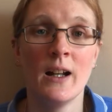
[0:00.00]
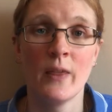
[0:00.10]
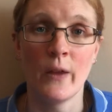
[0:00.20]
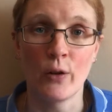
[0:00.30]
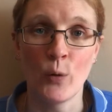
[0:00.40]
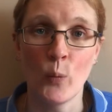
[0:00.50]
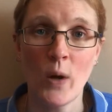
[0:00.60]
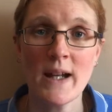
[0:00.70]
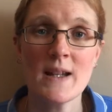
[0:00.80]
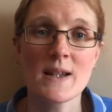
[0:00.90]
There are
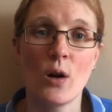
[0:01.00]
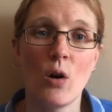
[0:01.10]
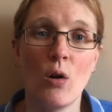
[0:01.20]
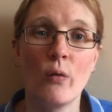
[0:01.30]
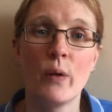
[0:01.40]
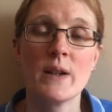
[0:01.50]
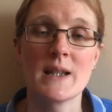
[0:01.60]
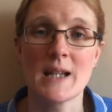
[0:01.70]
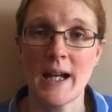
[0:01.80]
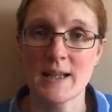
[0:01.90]
ways of
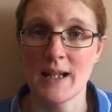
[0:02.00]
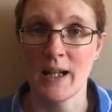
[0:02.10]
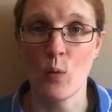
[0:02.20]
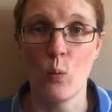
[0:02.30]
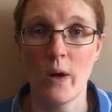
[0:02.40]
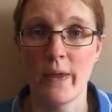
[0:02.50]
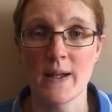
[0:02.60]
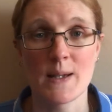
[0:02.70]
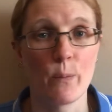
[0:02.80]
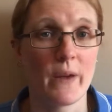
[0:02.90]
detecting whether
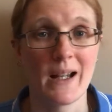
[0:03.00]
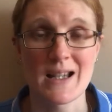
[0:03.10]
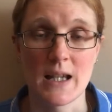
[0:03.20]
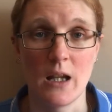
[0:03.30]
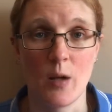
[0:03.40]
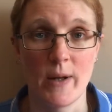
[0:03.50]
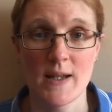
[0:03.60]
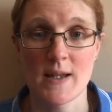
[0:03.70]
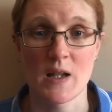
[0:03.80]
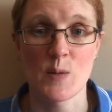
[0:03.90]
something is a little
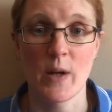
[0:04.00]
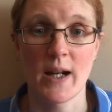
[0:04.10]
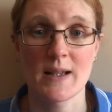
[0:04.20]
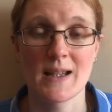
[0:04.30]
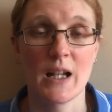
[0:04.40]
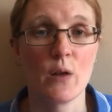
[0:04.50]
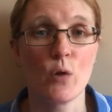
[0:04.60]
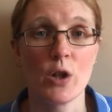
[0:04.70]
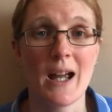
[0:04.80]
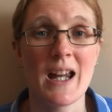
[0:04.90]
bit suspect, and you've
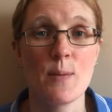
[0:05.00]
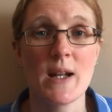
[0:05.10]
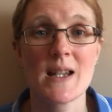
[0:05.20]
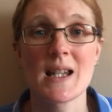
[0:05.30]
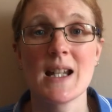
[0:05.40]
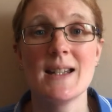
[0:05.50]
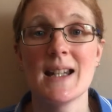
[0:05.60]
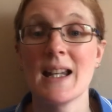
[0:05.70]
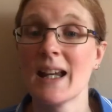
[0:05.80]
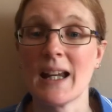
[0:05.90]
got your A, B, C,
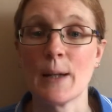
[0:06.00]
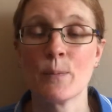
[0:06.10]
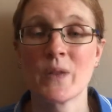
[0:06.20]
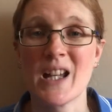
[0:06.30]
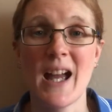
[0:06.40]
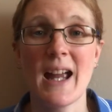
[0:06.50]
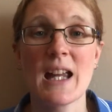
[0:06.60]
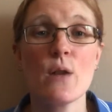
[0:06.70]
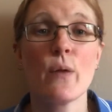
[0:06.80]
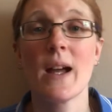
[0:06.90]
D, E. Your
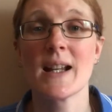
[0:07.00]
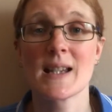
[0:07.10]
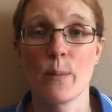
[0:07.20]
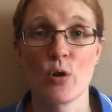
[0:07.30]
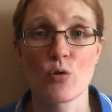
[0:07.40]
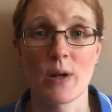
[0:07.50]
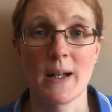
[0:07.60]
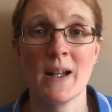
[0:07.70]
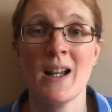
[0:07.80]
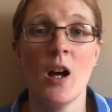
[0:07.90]
A for
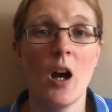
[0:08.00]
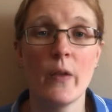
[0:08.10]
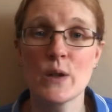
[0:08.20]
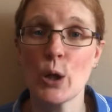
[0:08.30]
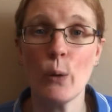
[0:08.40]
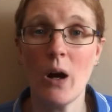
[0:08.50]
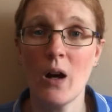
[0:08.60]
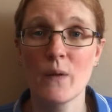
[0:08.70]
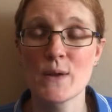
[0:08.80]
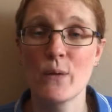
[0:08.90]
asymmetry. Are the two
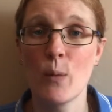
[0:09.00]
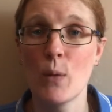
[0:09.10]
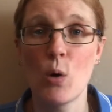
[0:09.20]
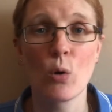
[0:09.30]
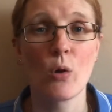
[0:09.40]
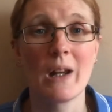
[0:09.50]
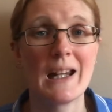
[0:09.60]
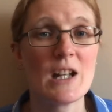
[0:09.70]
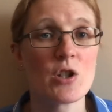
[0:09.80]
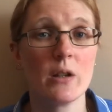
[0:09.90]
halves of the mole or the
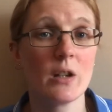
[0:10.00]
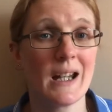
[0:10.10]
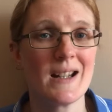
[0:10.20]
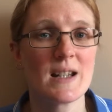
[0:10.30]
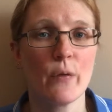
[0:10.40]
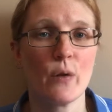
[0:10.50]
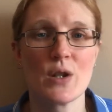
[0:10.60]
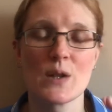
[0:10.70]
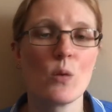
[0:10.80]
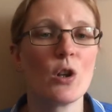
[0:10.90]
lesion looking
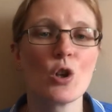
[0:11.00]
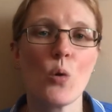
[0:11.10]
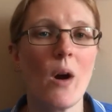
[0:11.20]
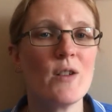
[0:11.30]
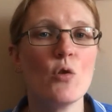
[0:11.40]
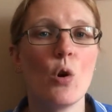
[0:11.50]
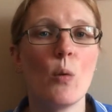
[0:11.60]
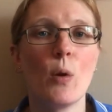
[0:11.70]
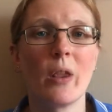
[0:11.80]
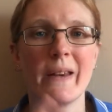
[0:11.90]
different? Does one look quite
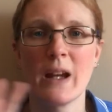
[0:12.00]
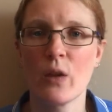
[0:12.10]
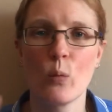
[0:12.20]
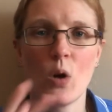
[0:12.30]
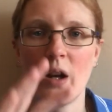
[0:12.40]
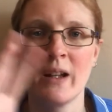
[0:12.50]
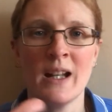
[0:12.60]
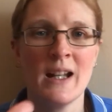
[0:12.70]
normal and the other one